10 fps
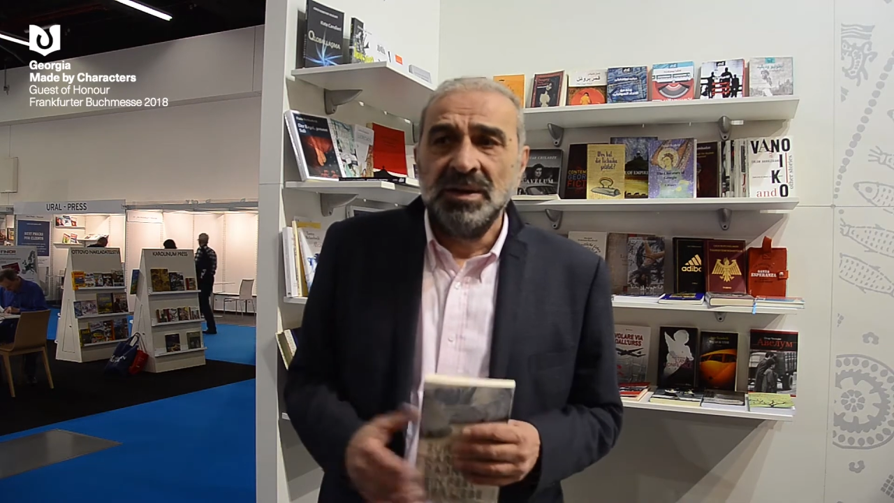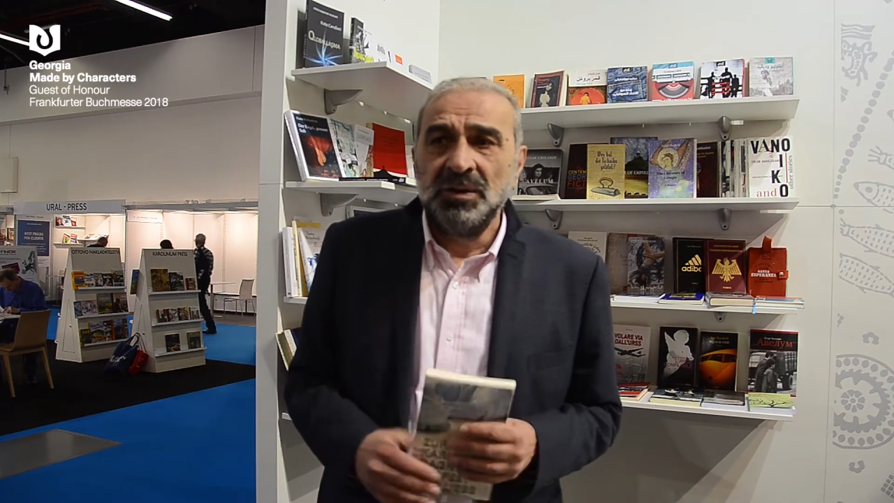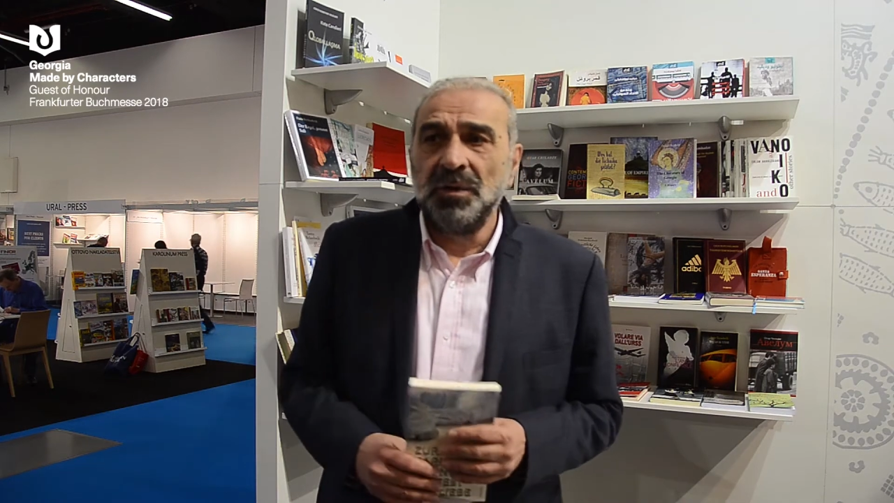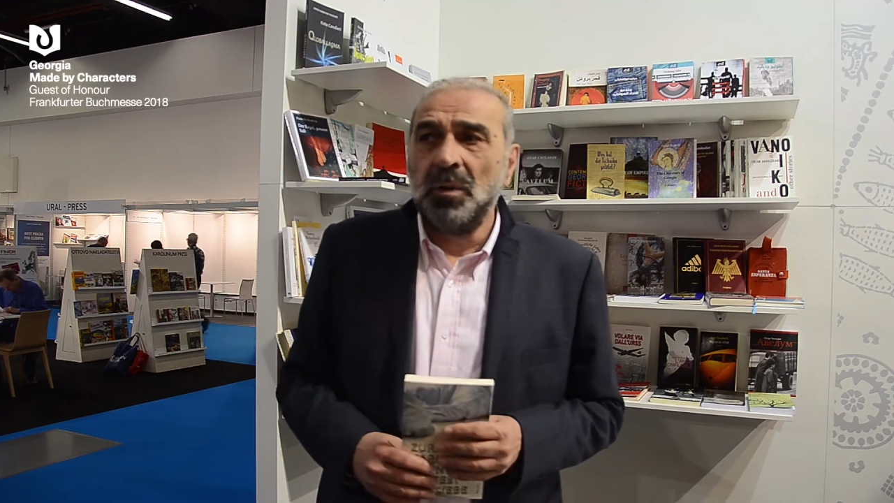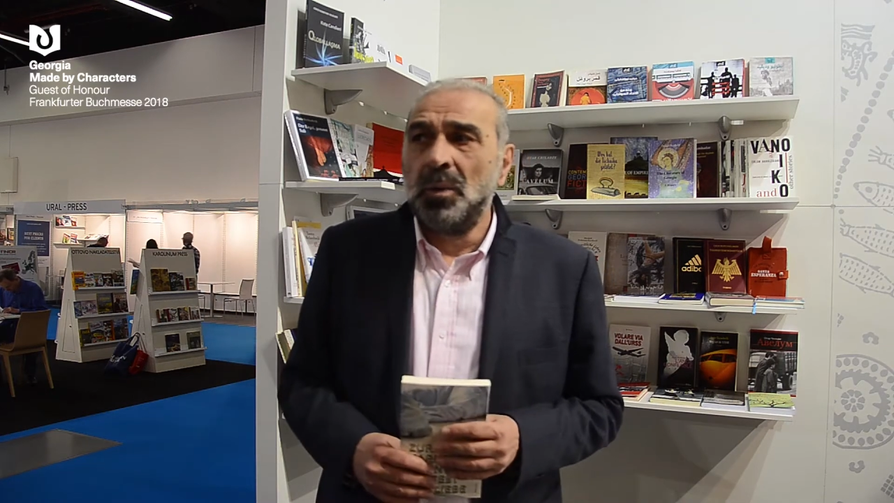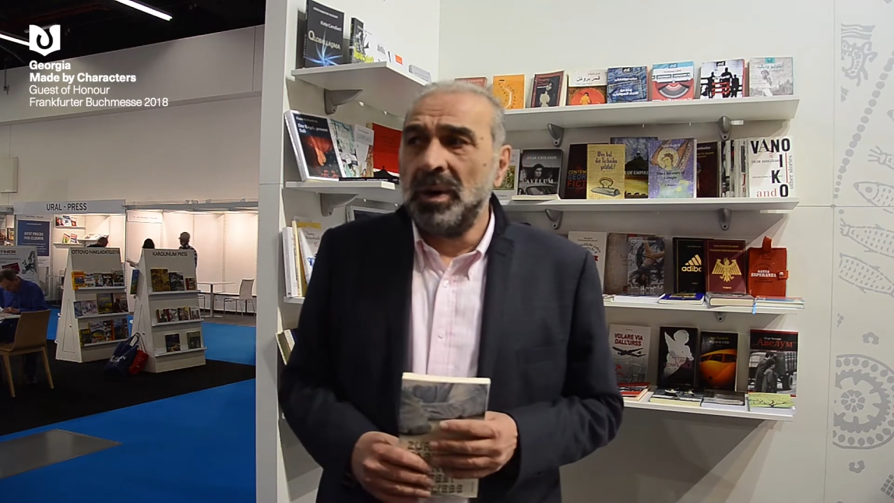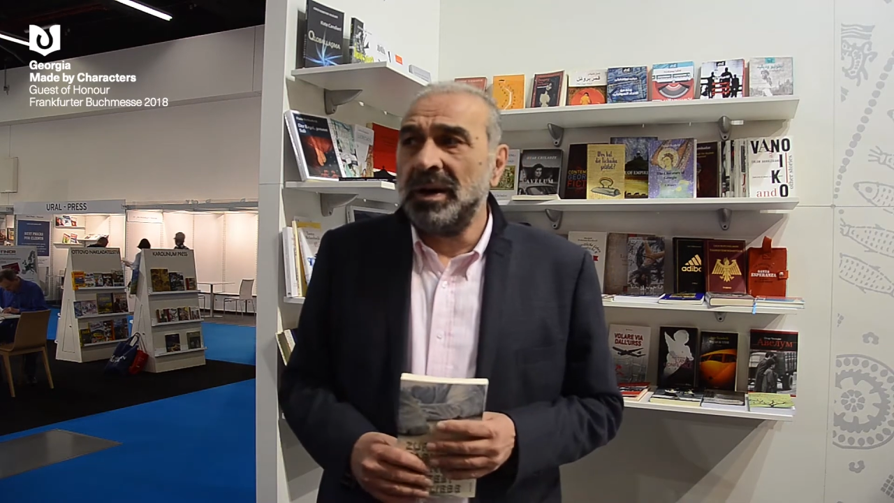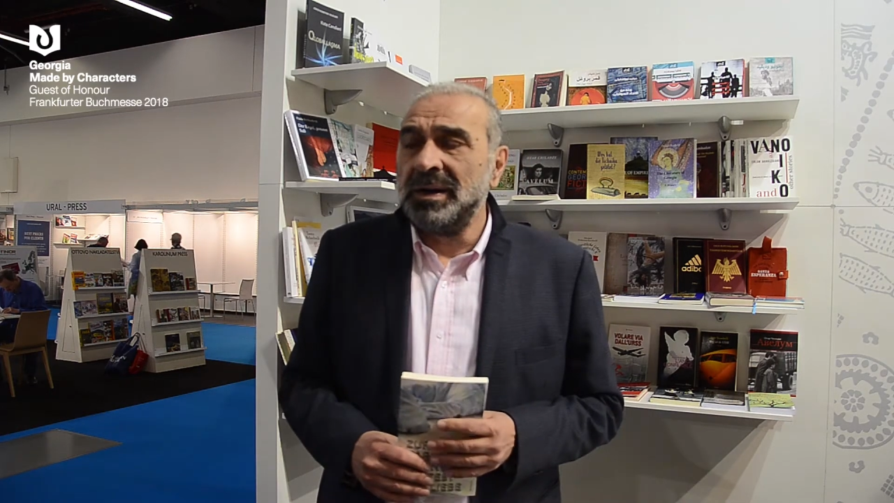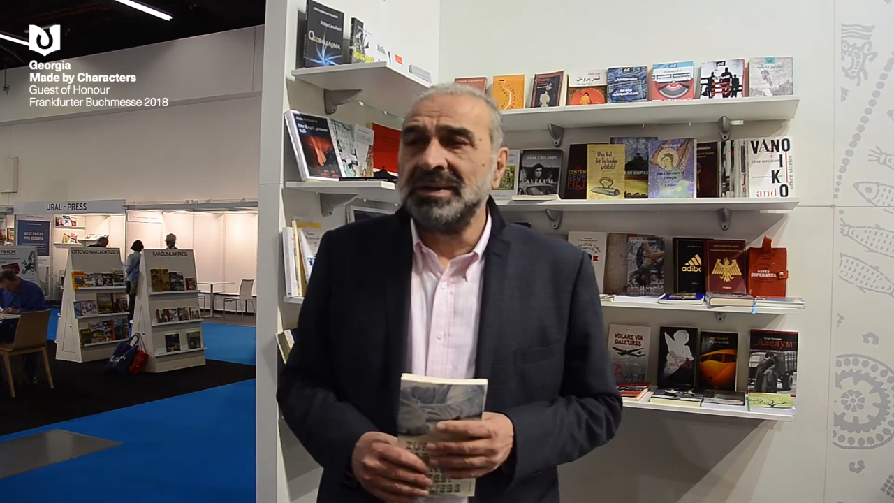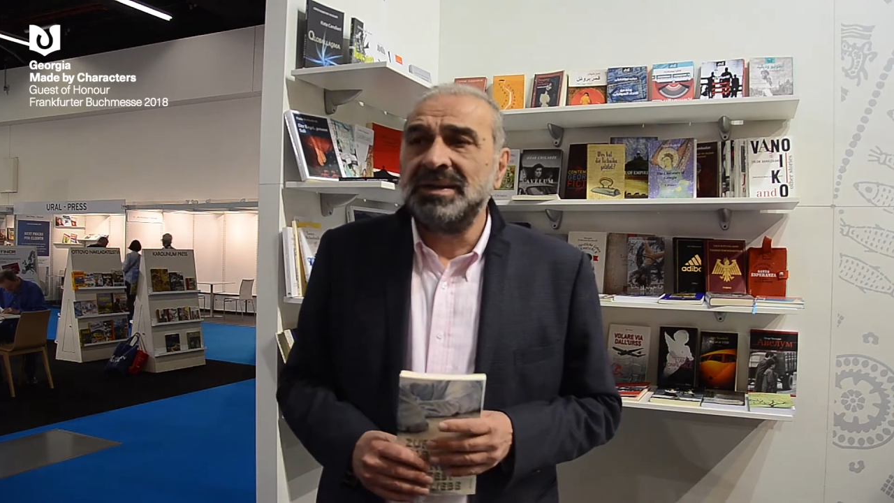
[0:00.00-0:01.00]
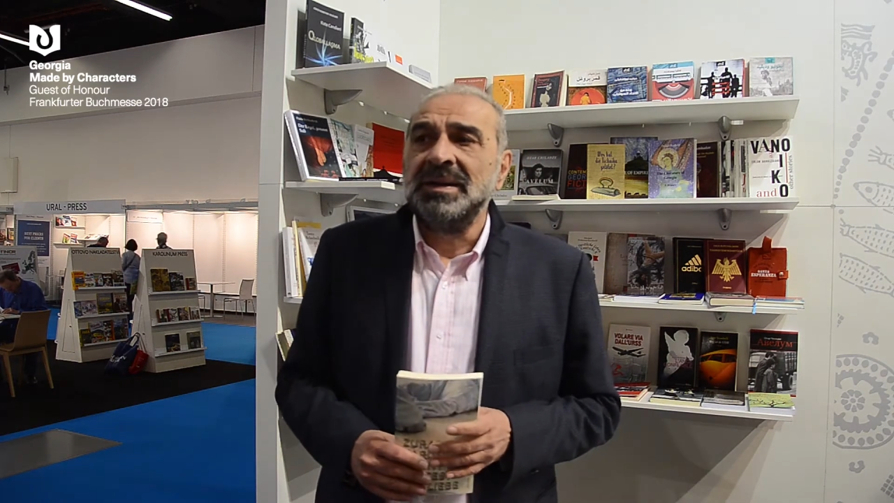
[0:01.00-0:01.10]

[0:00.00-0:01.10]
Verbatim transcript: to the world